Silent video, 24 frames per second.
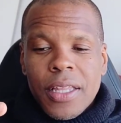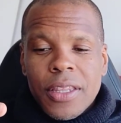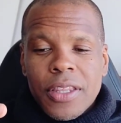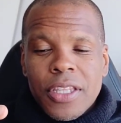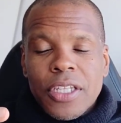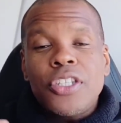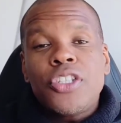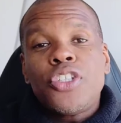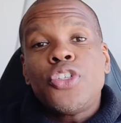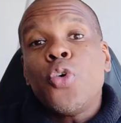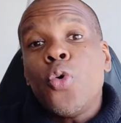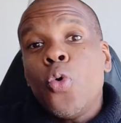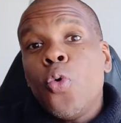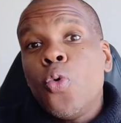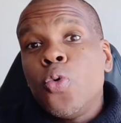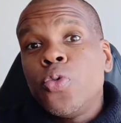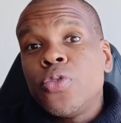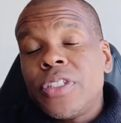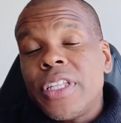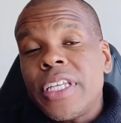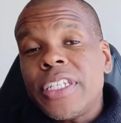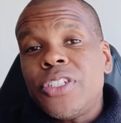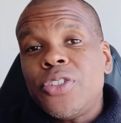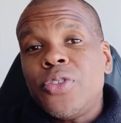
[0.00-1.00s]
the
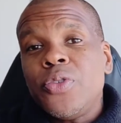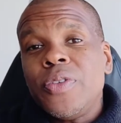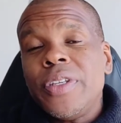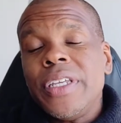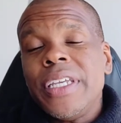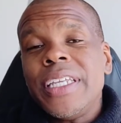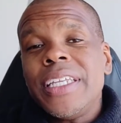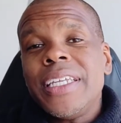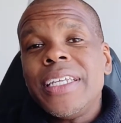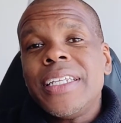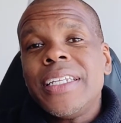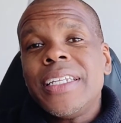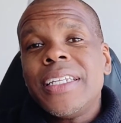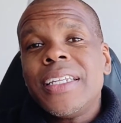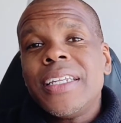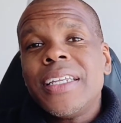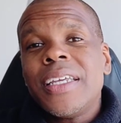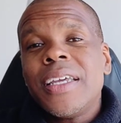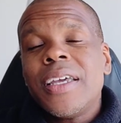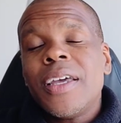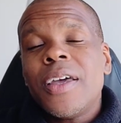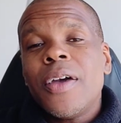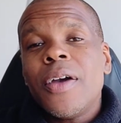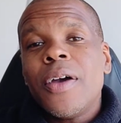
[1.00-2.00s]
tools that you needed
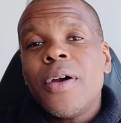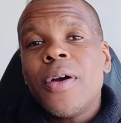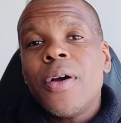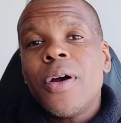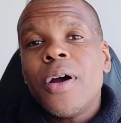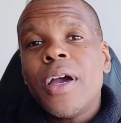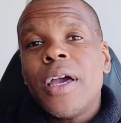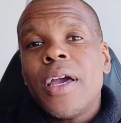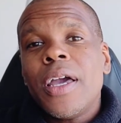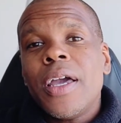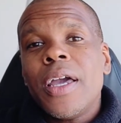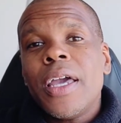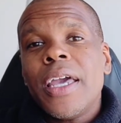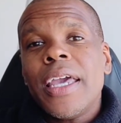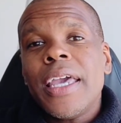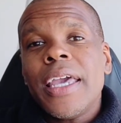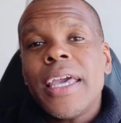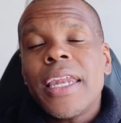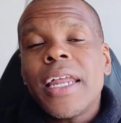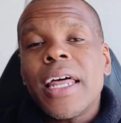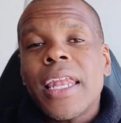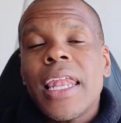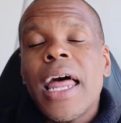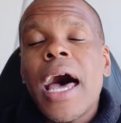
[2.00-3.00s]

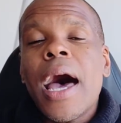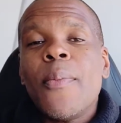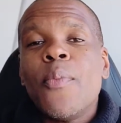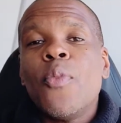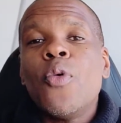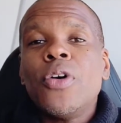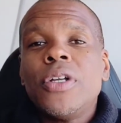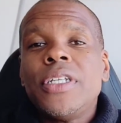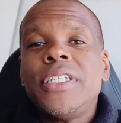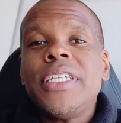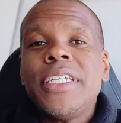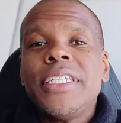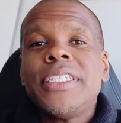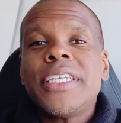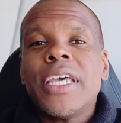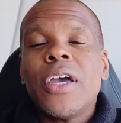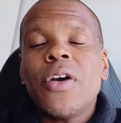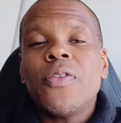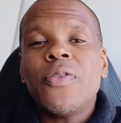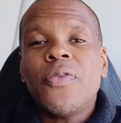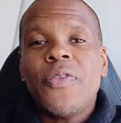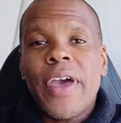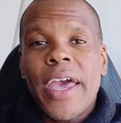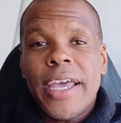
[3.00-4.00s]
in a lot more
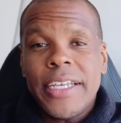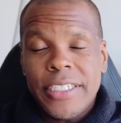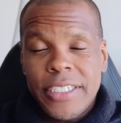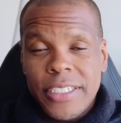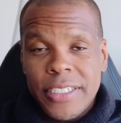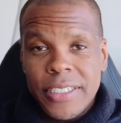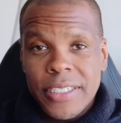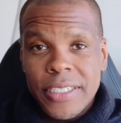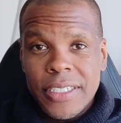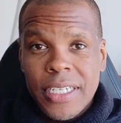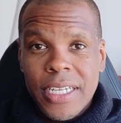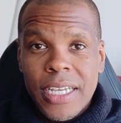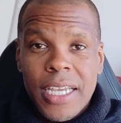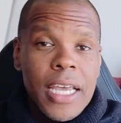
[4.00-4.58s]
detailed fashion.